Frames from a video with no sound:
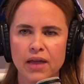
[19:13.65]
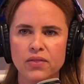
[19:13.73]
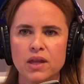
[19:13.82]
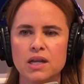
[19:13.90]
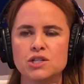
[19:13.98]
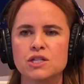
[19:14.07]
And
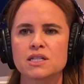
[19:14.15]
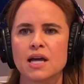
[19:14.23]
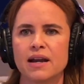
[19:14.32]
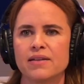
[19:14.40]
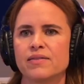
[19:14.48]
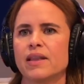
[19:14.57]
then it just
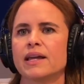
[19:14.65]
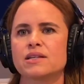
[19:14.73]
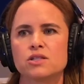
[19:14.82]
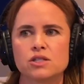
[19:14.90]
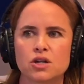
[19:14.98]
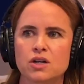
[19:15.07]
kind of like
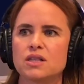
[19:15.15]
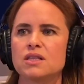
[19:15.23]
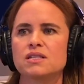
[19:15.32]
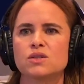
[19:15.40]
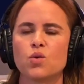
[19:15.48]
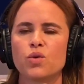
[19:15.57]
started
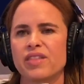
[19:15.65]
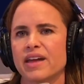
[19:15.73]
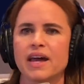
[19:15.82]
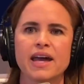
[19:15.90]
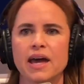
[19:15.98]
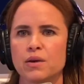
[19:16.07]
this whole thing
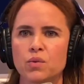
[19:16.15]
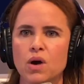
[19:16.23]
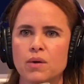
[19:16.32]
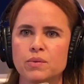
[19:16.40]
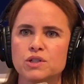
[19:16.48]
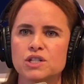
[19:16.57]
again, where
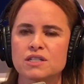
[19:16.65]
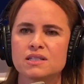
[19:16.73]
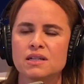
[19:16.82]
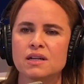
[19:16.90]
I would just